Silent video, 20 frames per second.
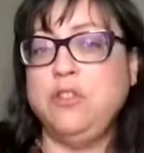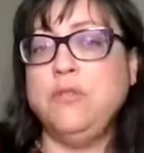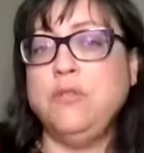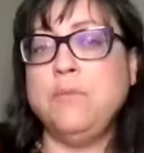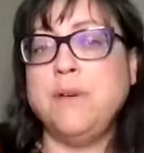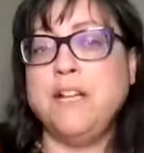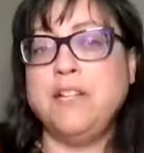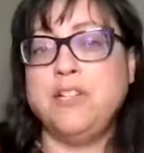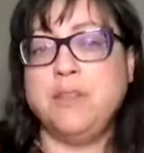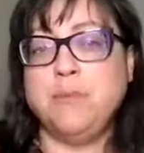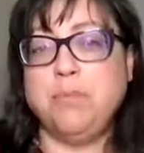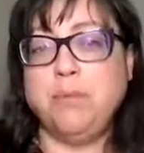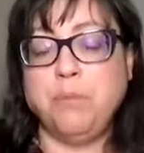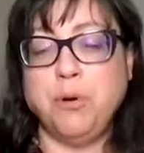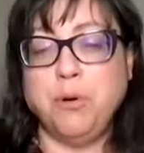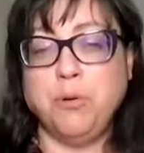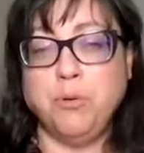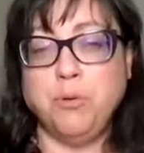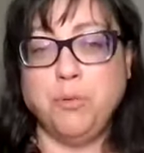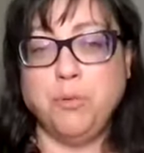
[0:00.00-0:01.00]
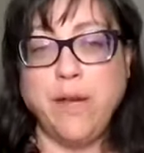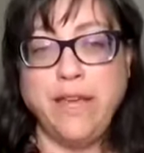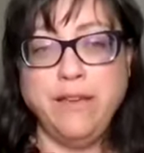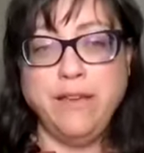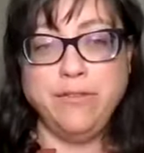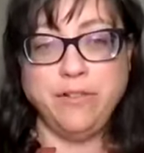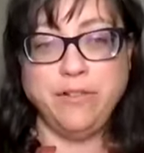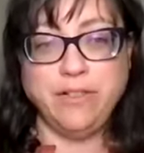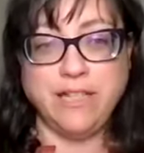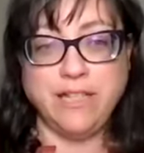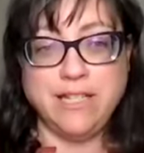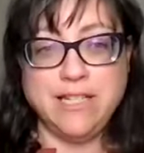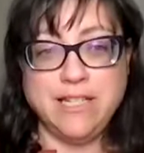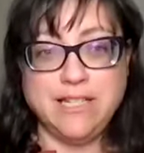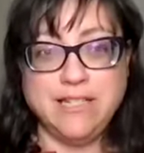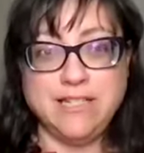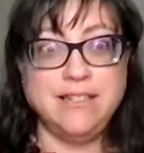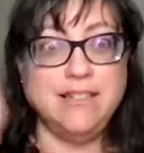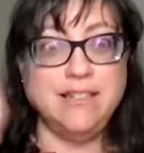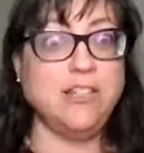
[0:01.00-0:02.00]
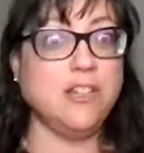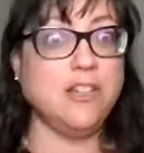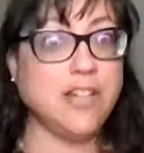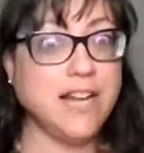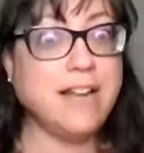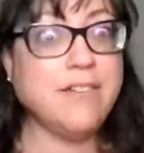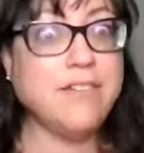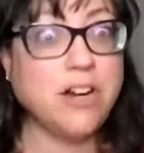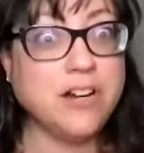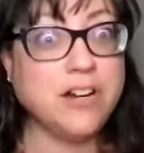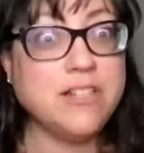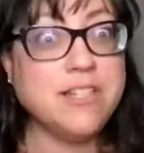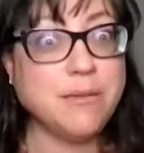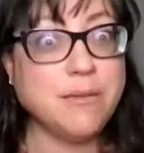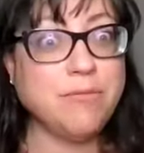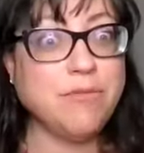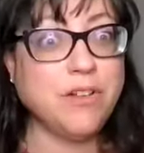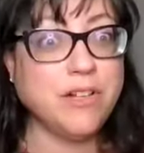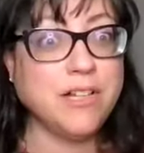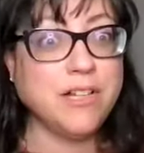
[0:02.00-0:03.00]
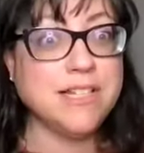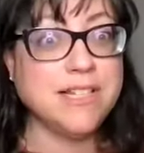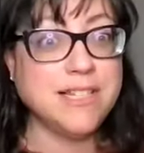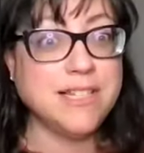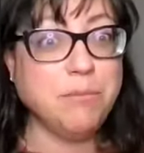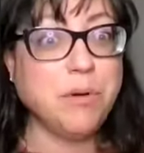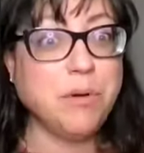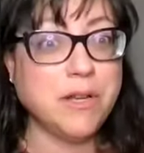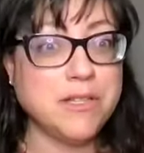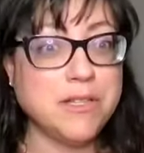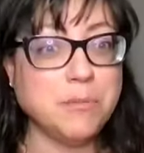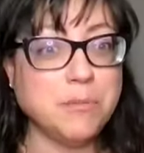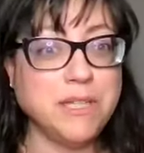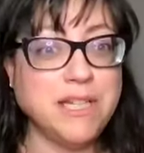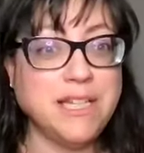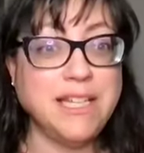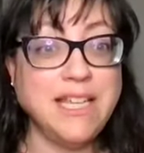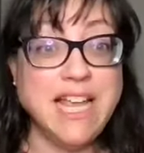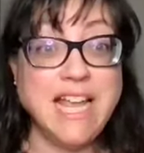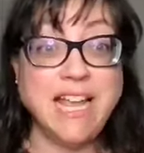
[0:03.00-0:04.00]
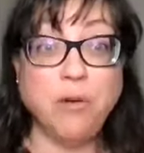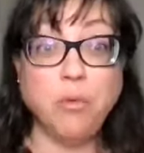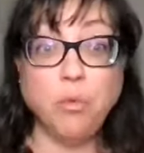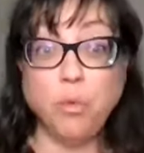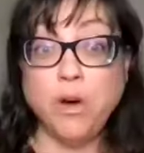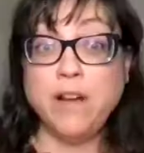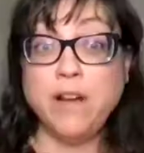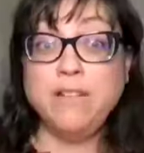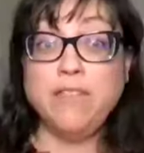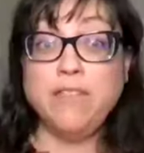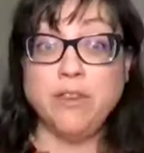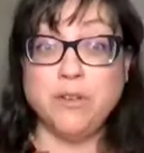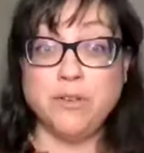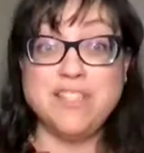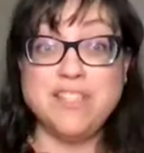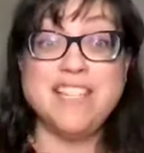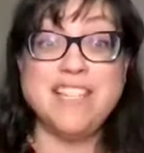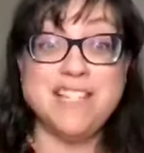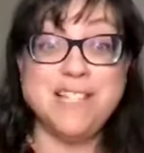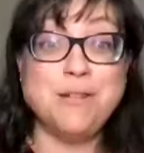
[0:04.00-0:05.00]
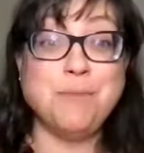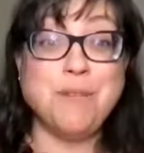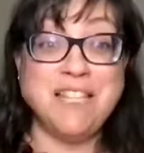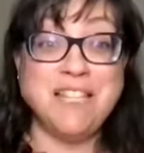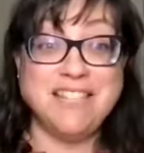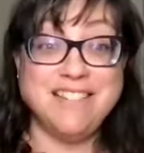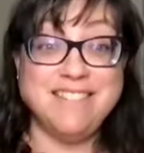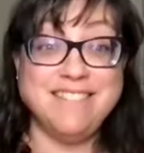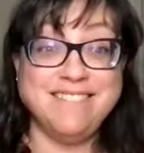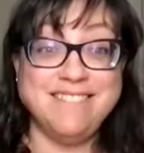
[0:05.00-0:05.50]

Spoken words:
much that promote wakefulness, you're going to have a hard time falling asleep, possibly. One of those is histamine.